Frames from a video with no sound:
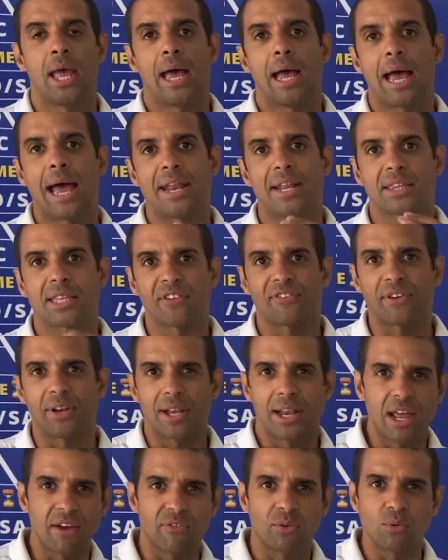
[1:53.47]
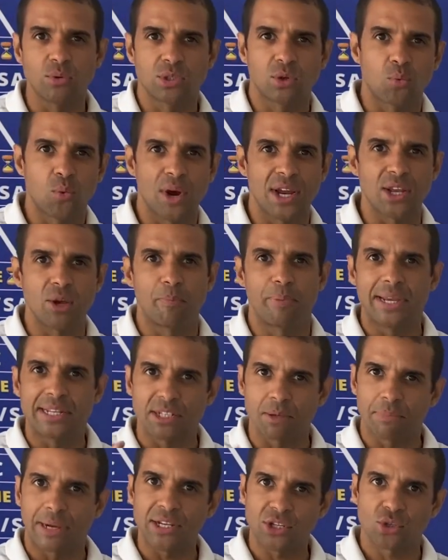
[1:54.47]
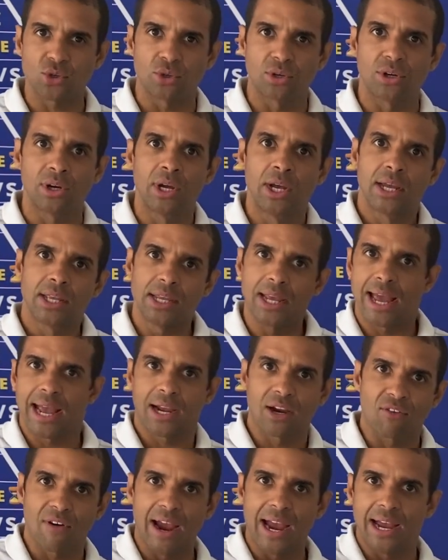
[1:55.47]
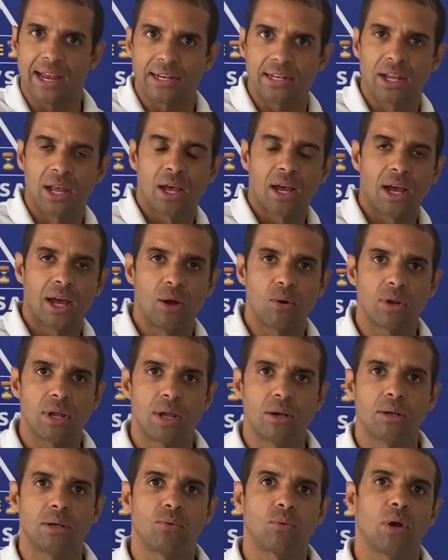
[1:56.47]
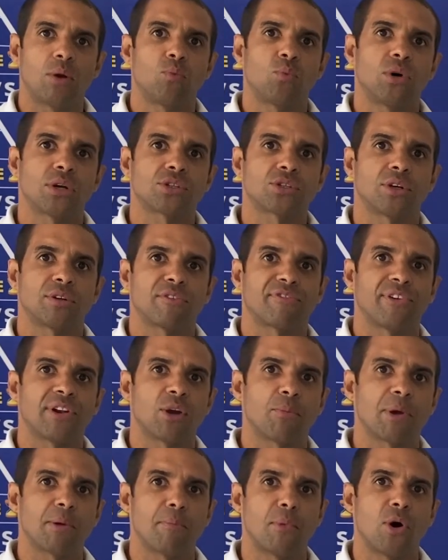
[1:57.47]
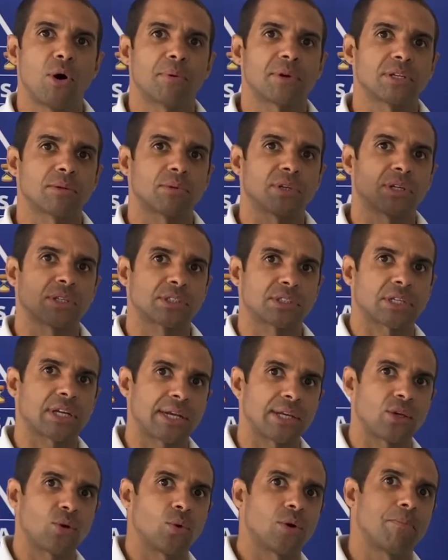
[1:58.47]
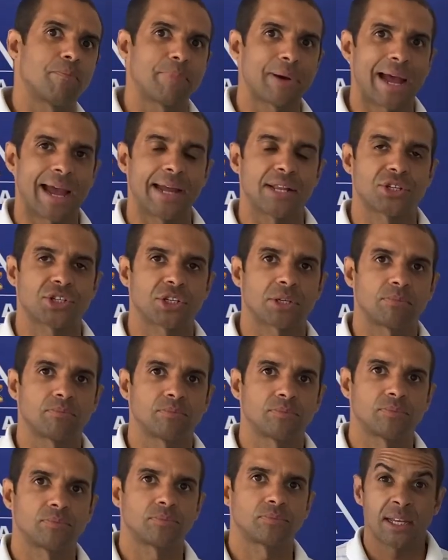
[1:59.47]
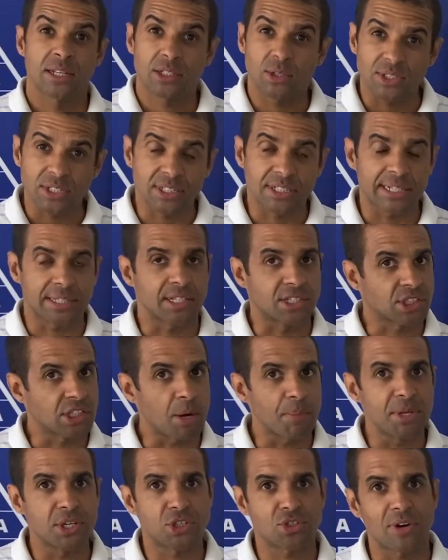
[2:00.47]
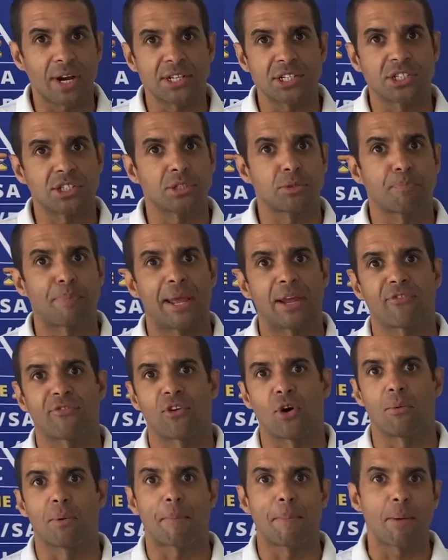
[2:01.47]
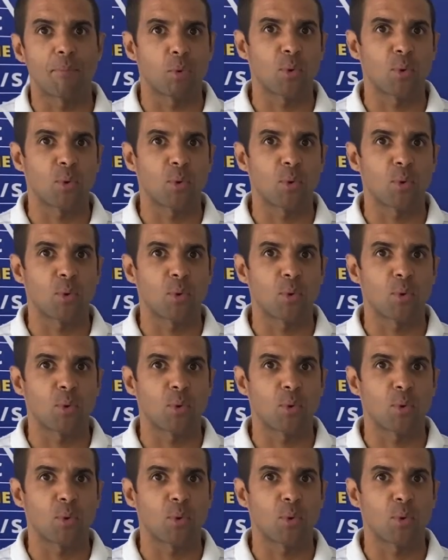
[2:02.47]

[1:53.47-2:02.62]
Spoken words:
and the different levels of where you be. So make sure you hang around and watch on for a little bit more, because I'm going to take you on patch. So as I said, there's so many strategies to pick from. I remember